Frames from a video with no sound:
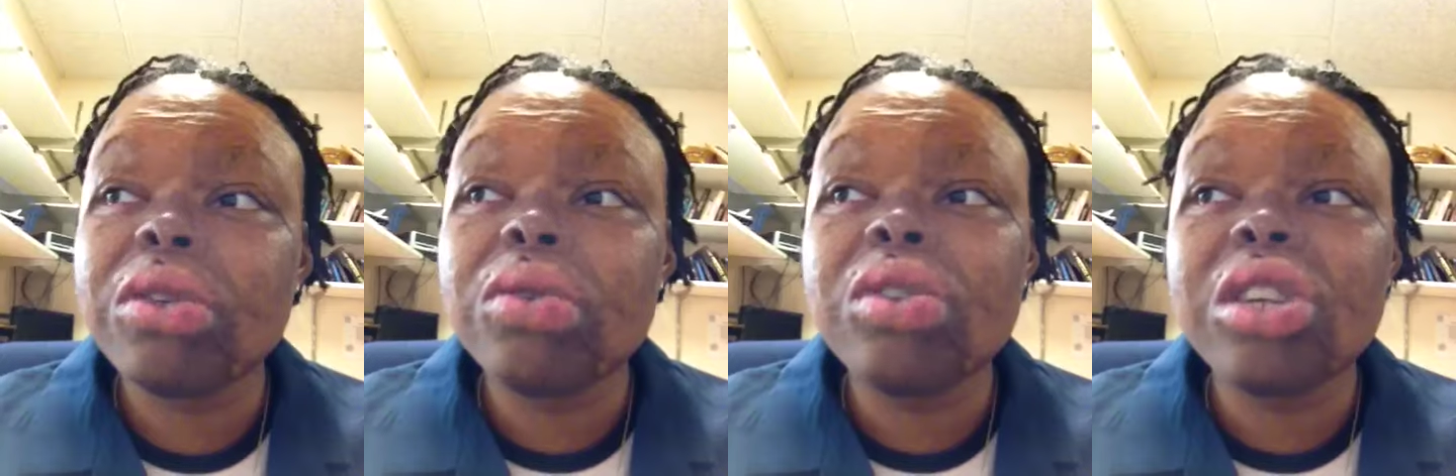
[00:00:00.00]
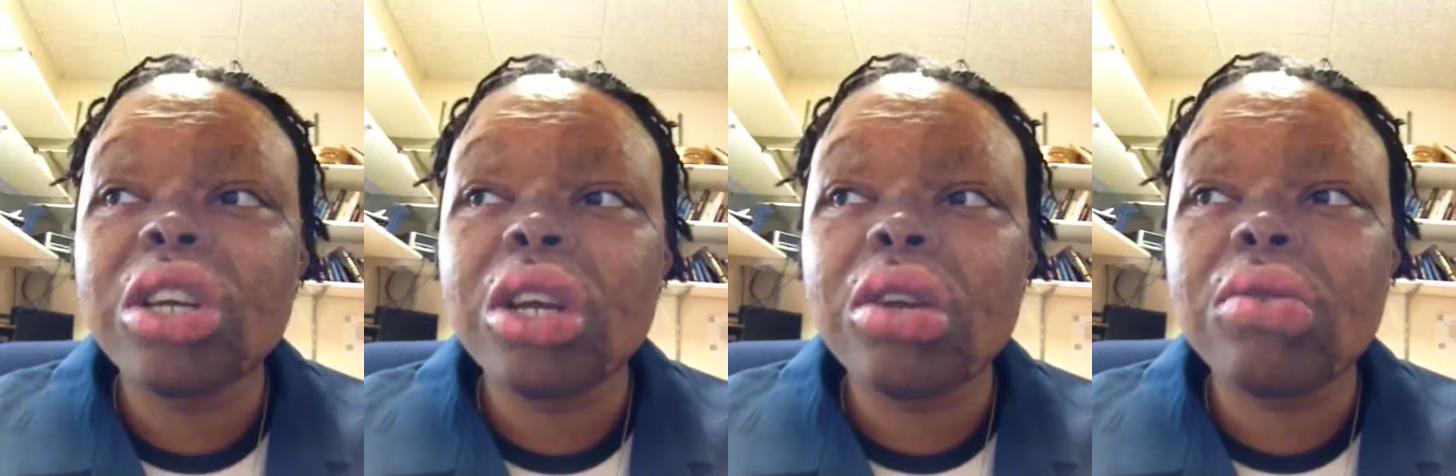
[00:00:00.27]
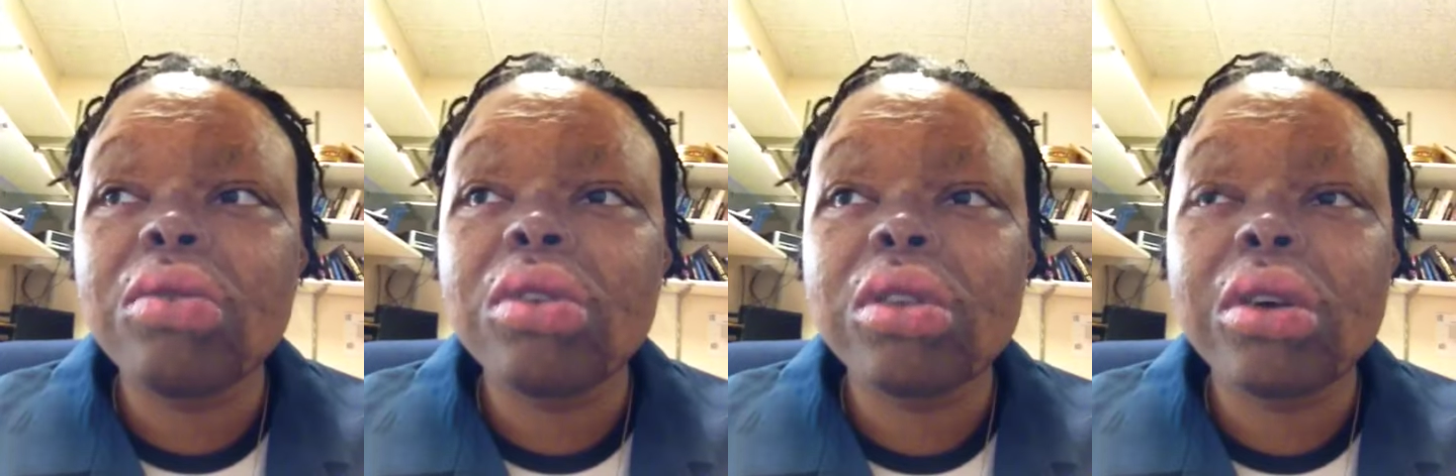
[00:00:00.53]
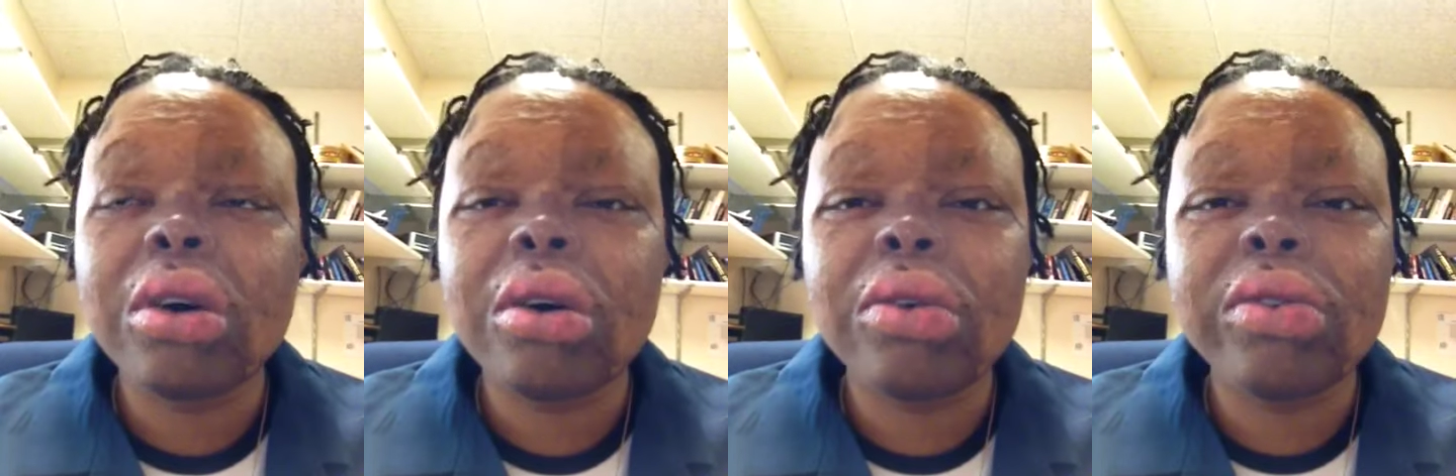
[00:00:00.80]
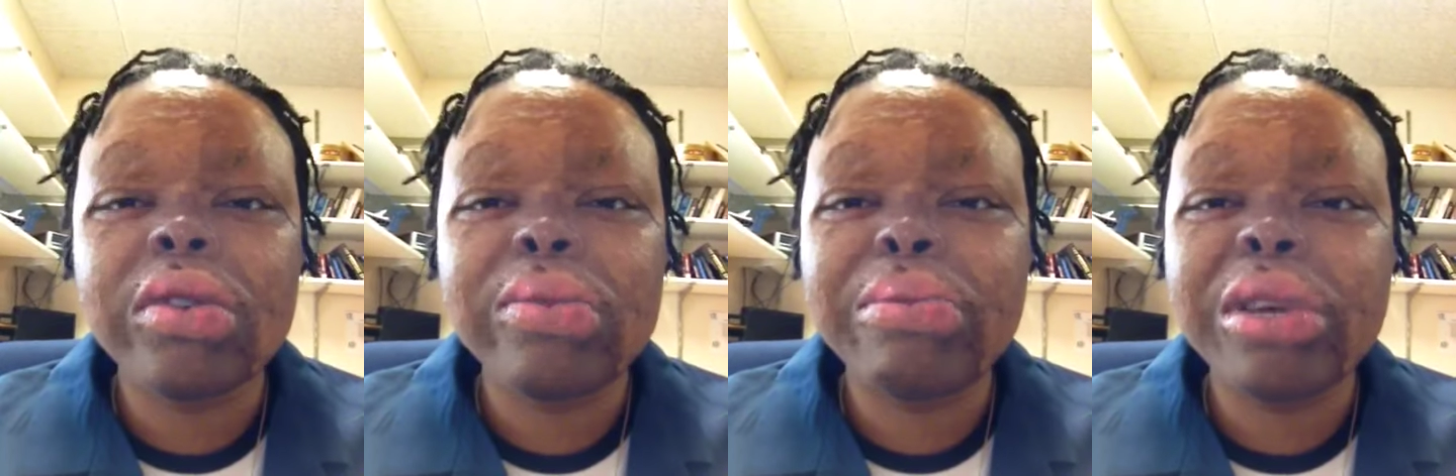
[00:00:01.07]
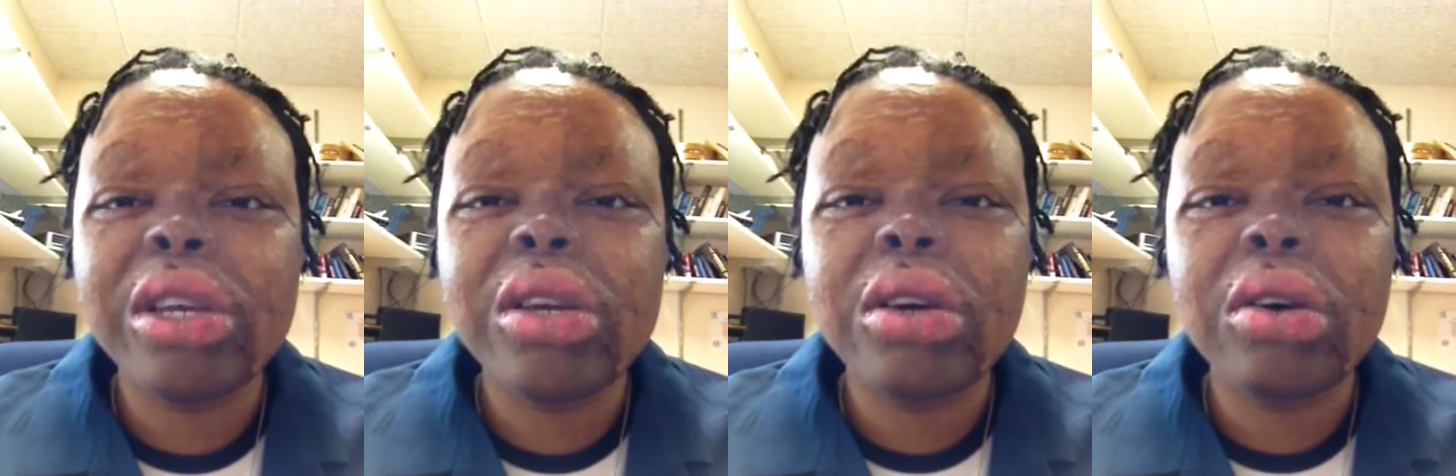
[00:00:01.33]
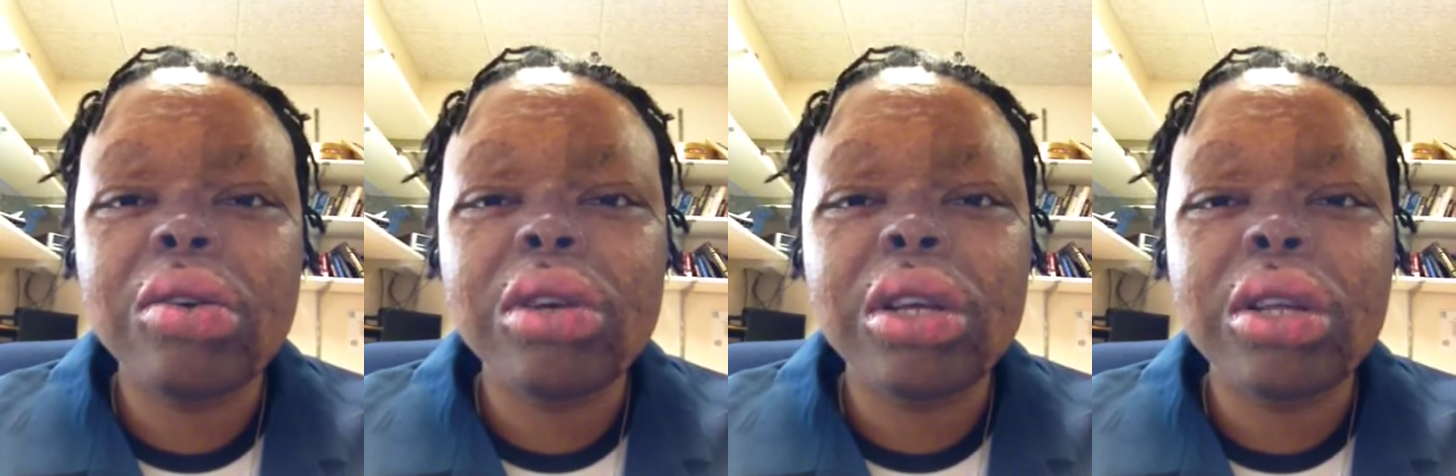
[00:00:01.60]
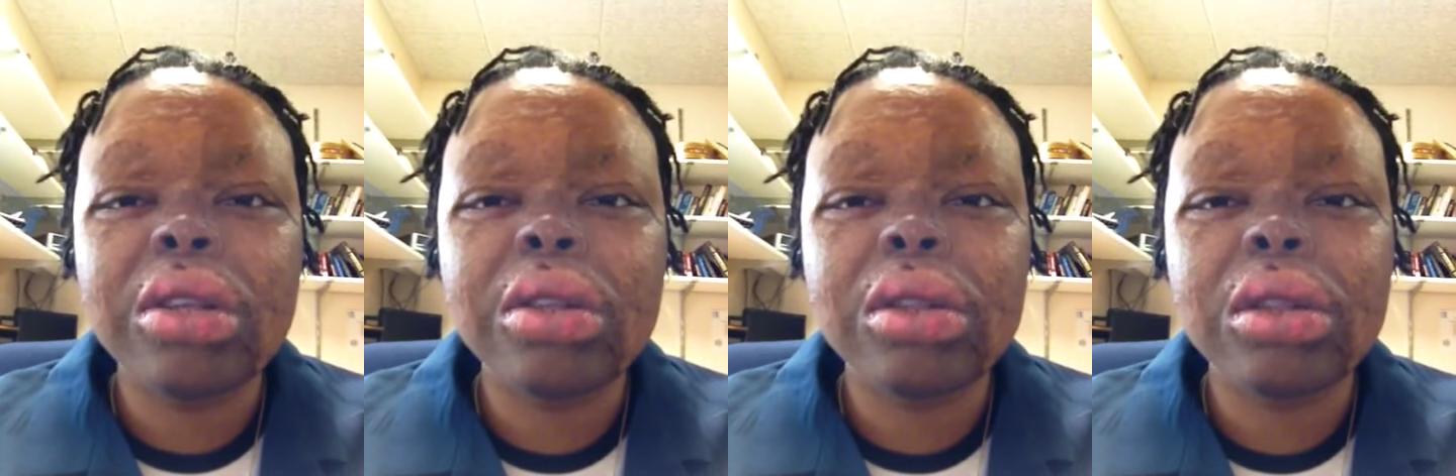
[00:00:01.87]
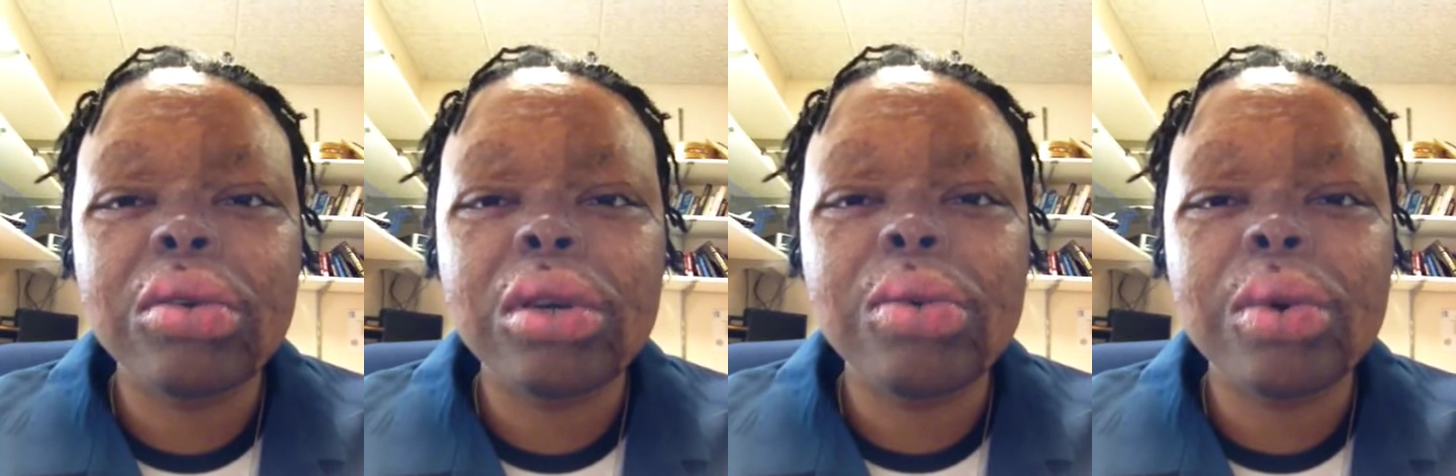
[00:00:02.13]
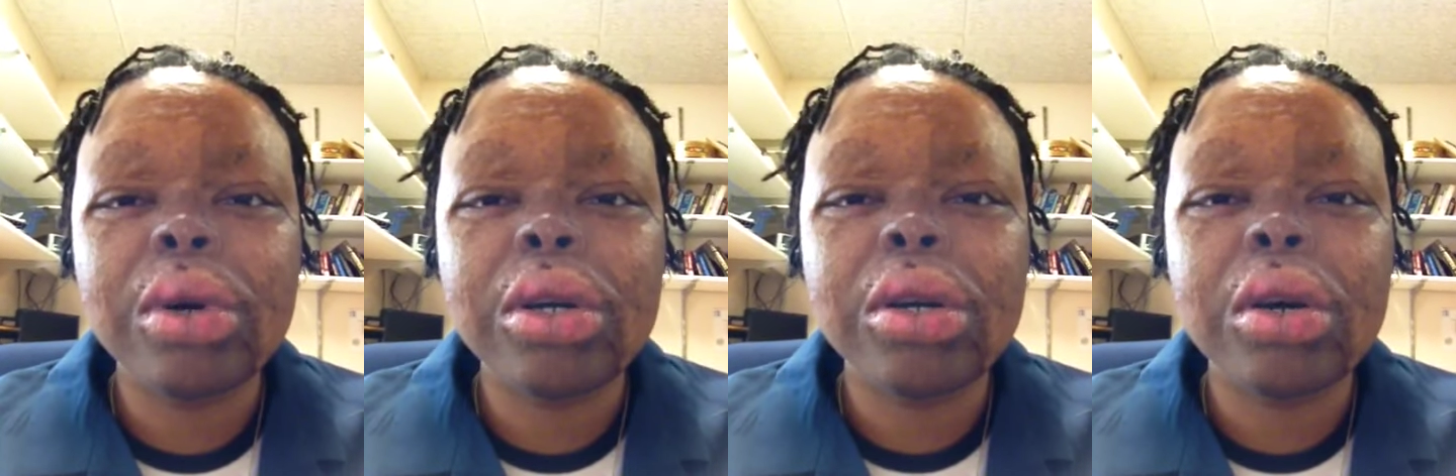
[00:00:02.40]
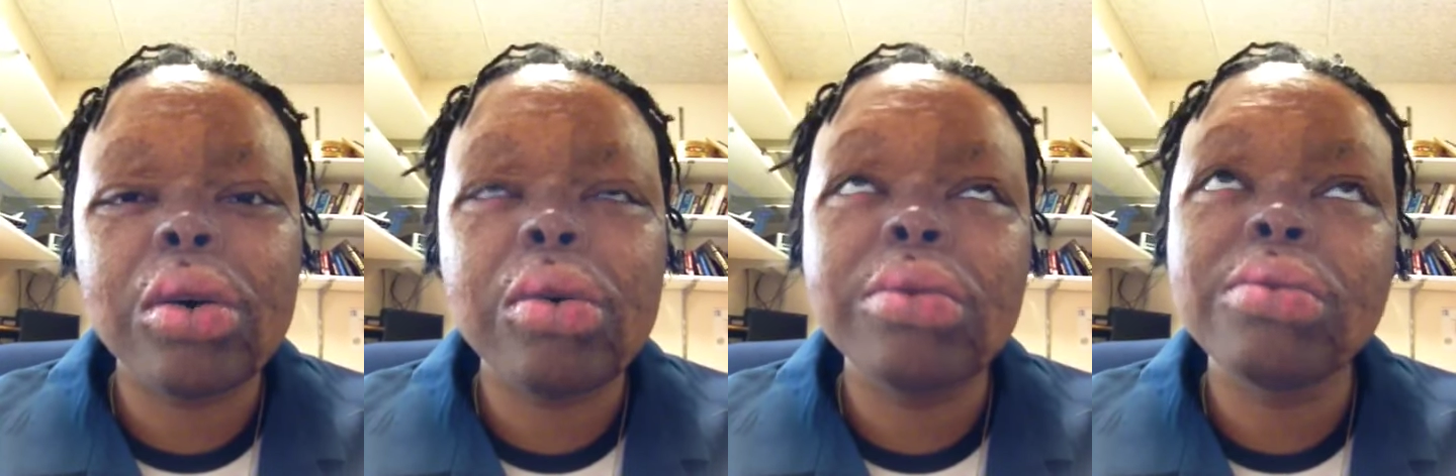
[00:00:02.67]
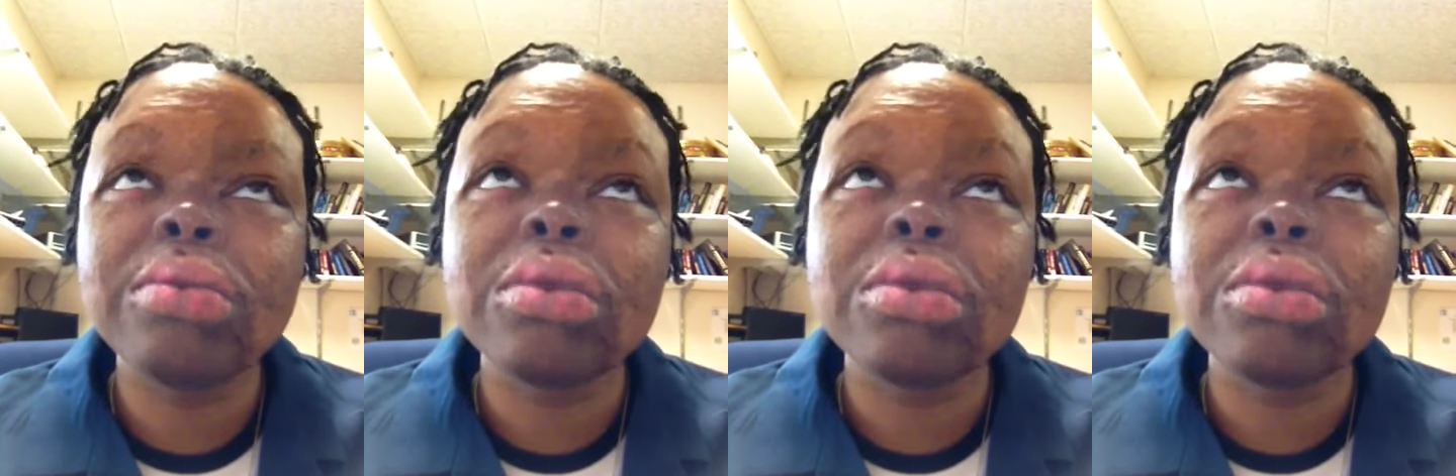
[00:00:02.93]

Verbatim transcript: new channel was called Speak On It 310